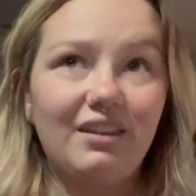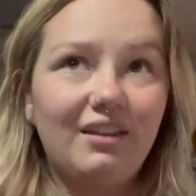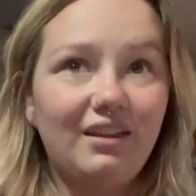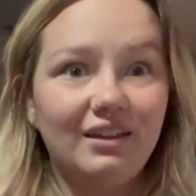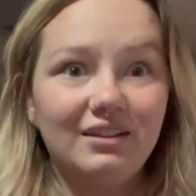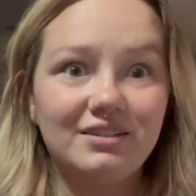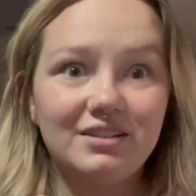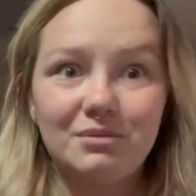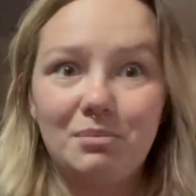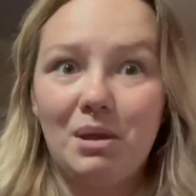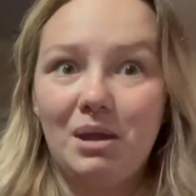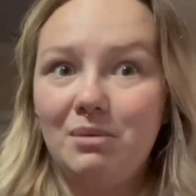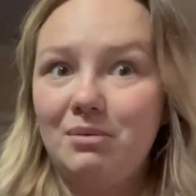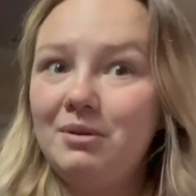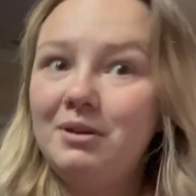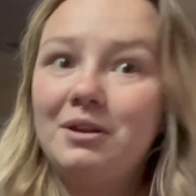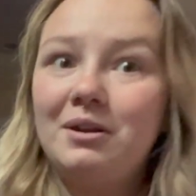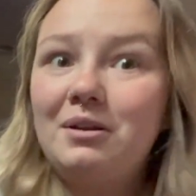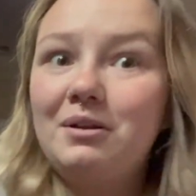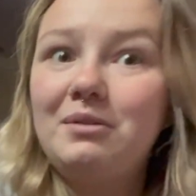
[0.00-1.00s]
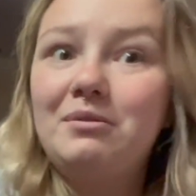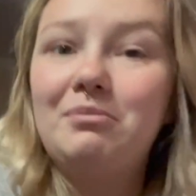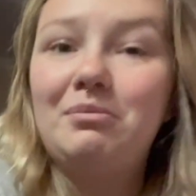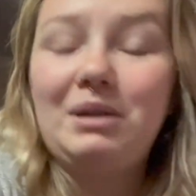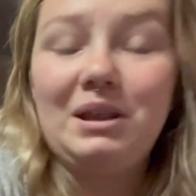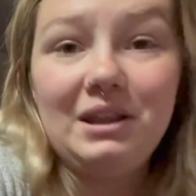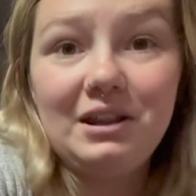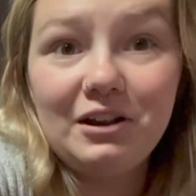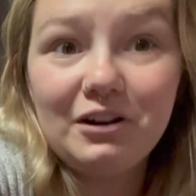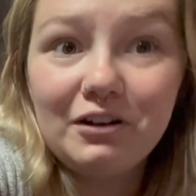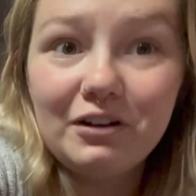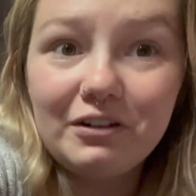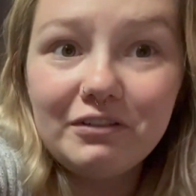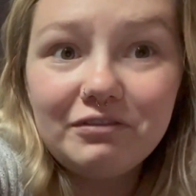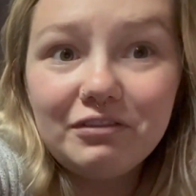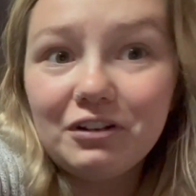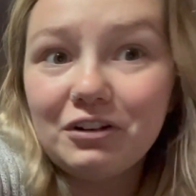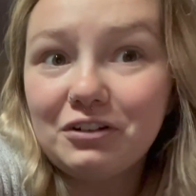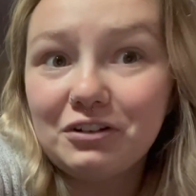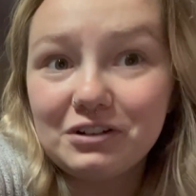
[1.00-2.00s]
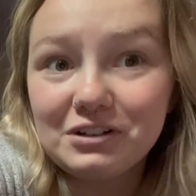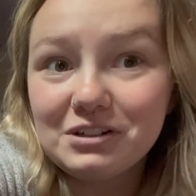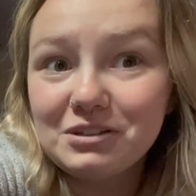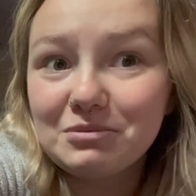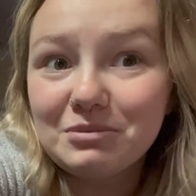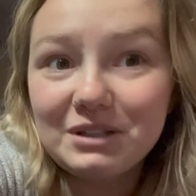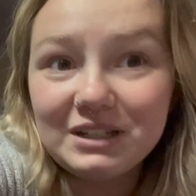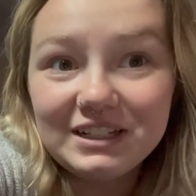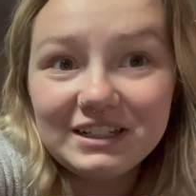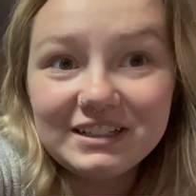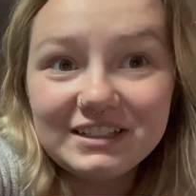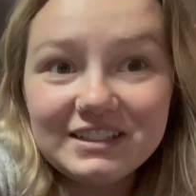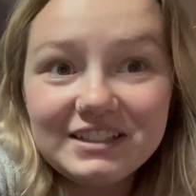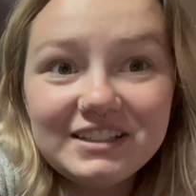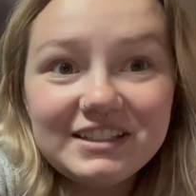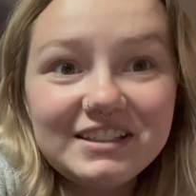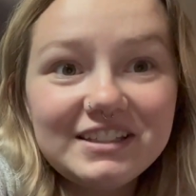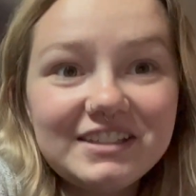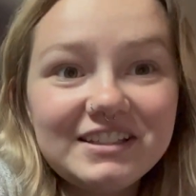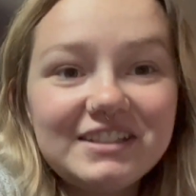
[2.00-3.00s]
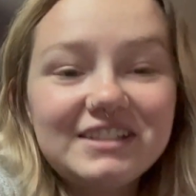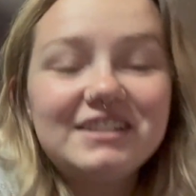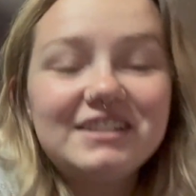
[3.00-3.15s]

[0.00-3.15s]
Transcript: is the baby gonna be here for Christmas?